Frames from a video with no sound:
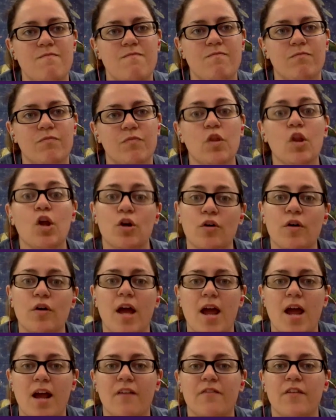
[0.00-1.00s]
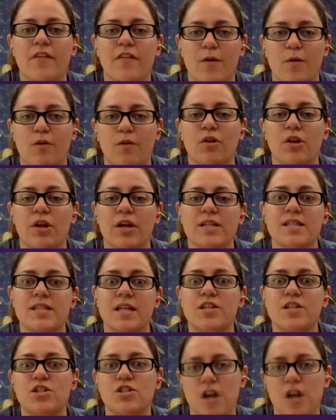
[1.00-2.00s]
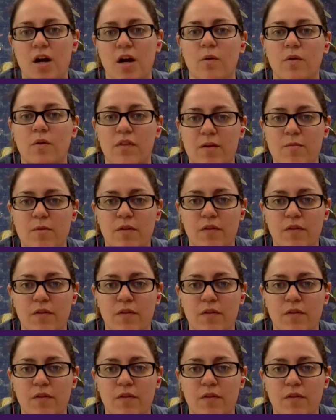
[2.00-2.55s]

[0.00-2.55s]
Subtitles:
learning, and that they were really excited to share what they've been